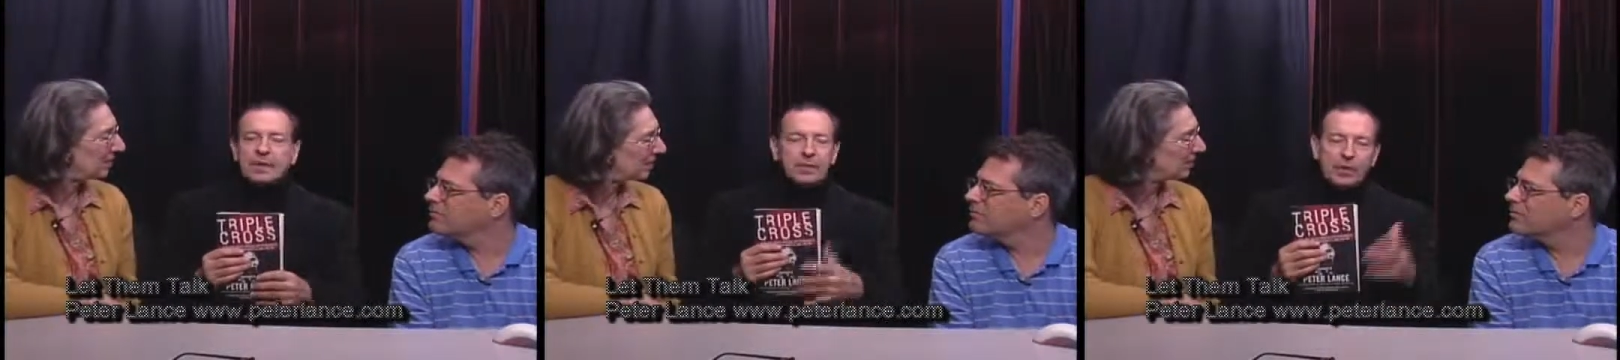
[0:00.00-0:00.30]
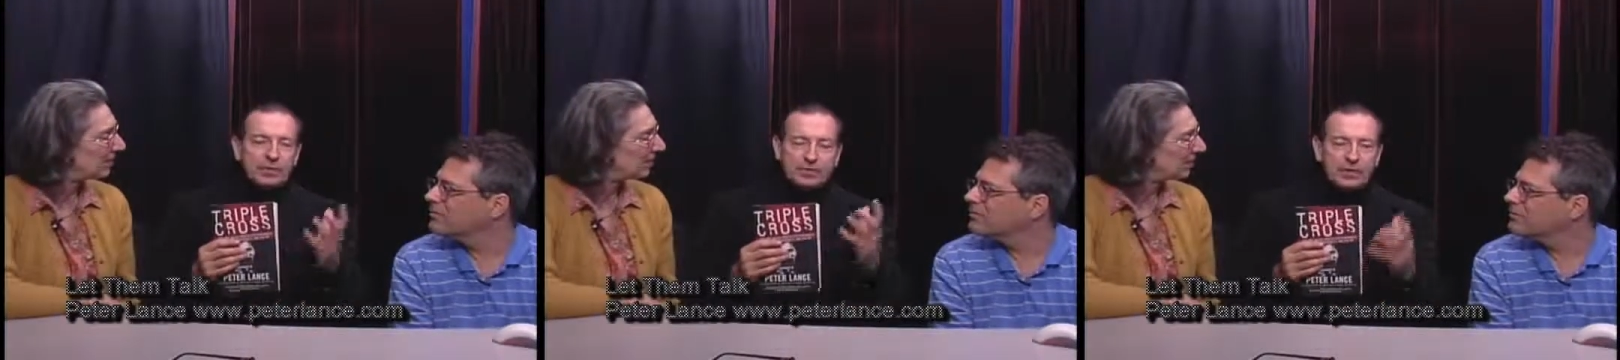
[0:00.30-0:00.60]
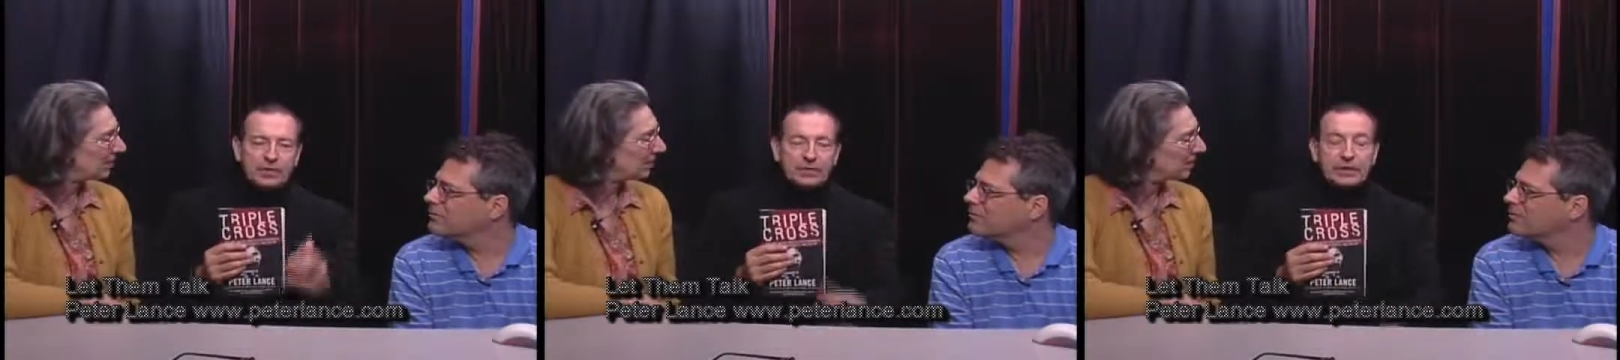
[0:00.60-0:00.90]
Speaker 1: The book was
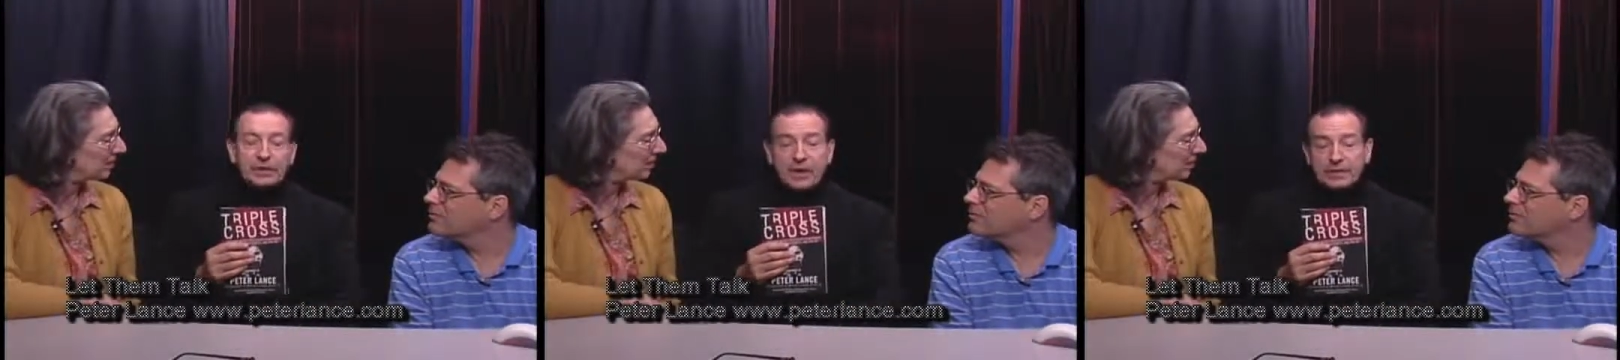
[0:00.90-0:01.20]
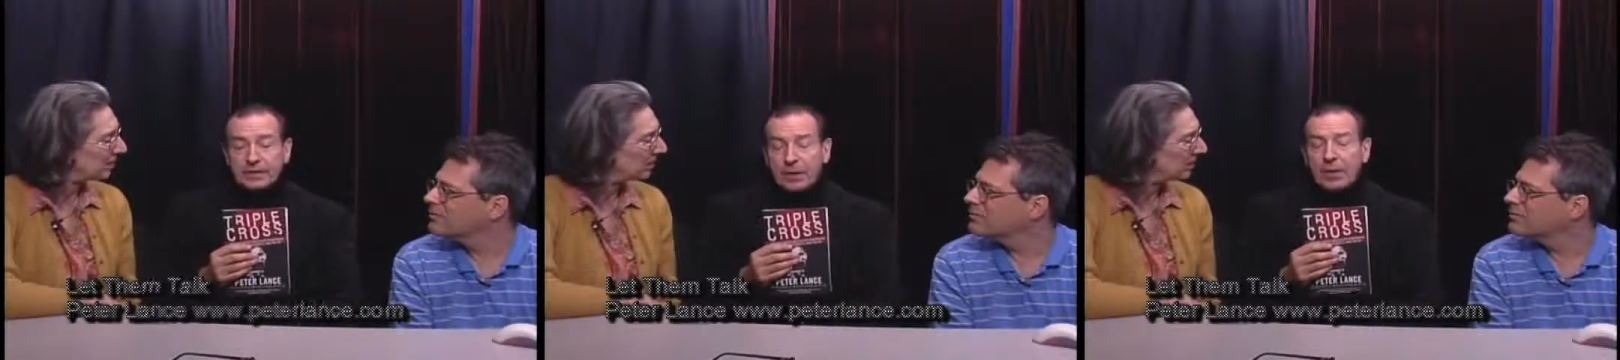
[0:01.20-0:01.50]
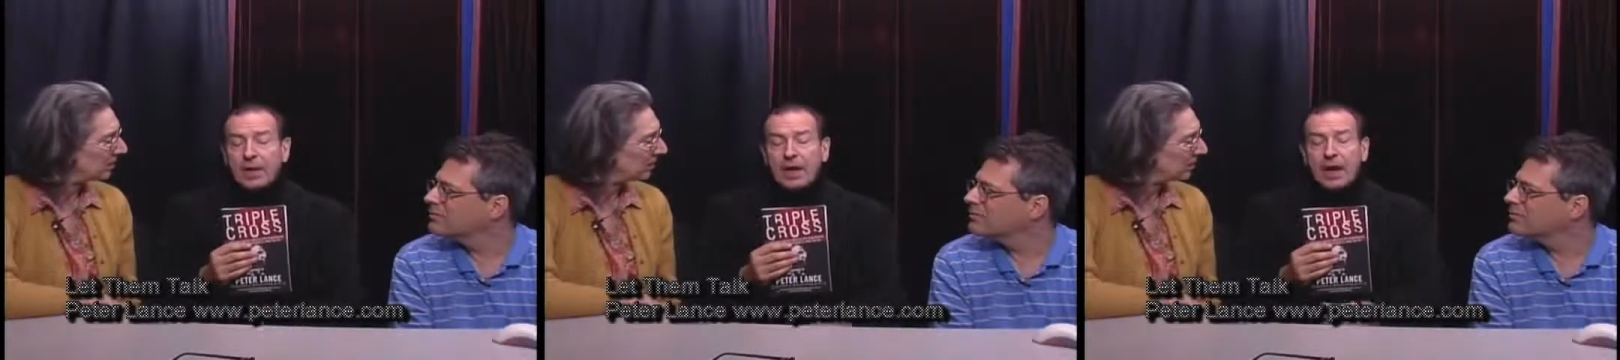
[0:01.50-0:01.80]
virtually lost.
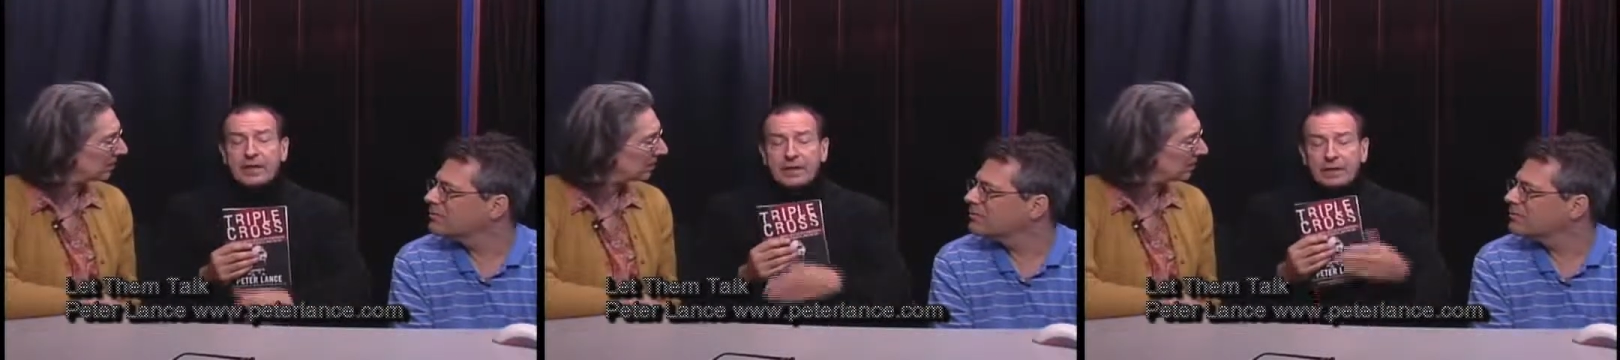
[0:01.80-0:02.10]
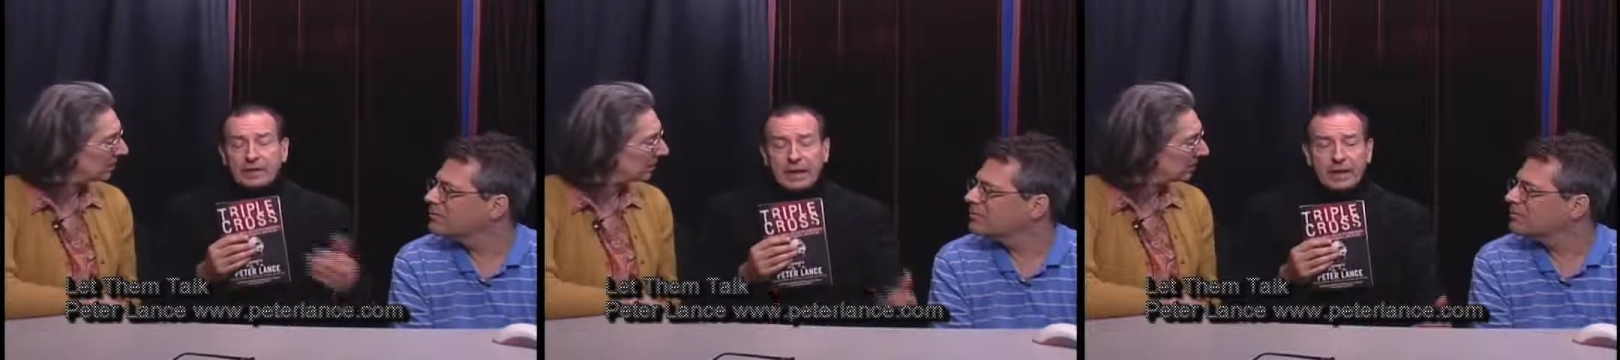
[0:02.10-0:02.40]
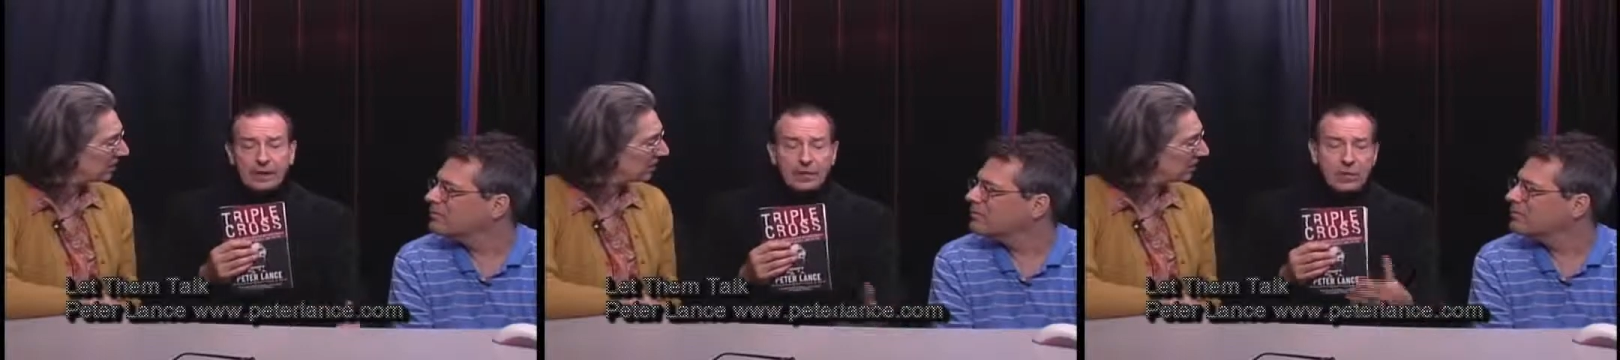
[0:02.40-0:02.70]
So a year later,